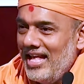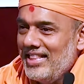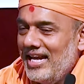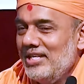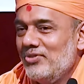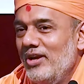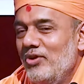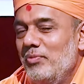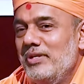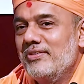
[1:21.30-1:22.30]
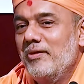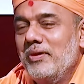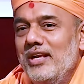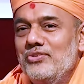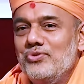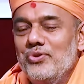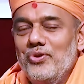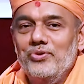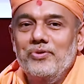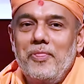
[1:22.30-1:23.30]
And that is why you would be surprised to
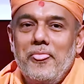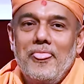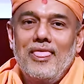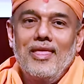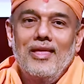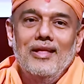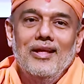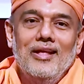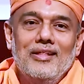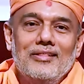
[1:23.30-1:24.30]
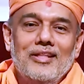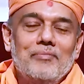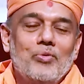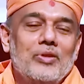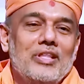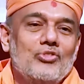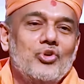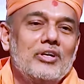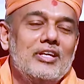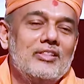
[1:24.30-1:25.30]
know that more than
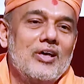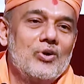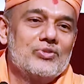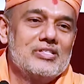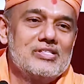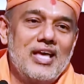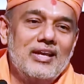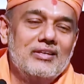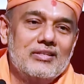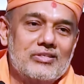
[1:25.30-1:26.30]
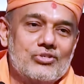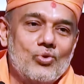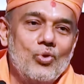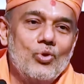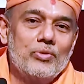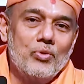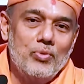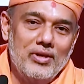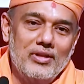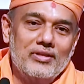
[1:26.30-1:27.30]
30,000 scientists all over the
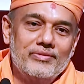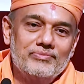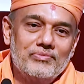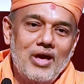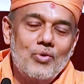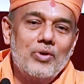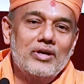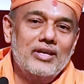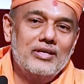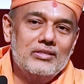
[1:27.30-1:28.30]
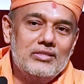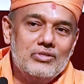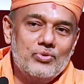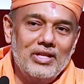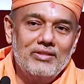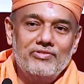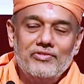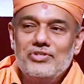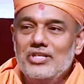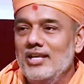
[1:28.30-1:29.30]
world are working 12,
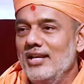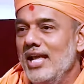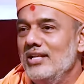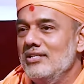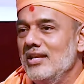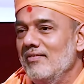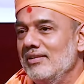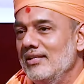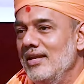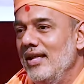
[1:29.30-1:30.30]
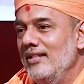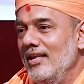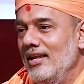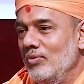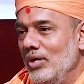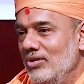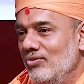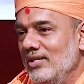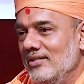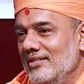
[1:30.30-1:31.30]
15, and 18 hours a day in their
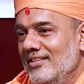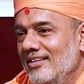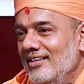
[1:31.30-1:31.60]
laboratories